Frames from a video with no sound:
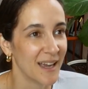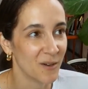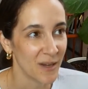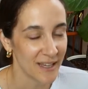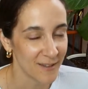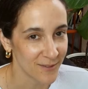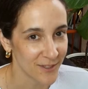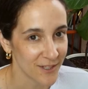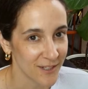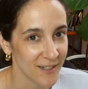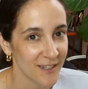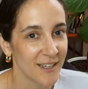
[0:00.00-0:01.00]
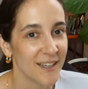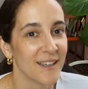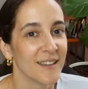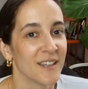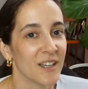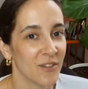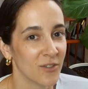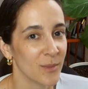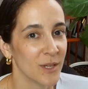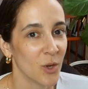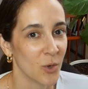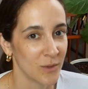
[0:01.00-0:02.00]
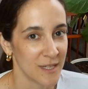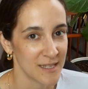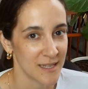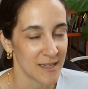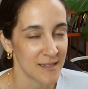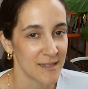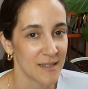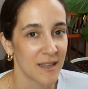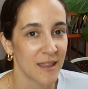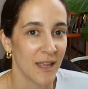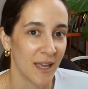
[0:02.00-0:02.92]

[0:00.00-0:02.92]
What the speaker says: However, the government only says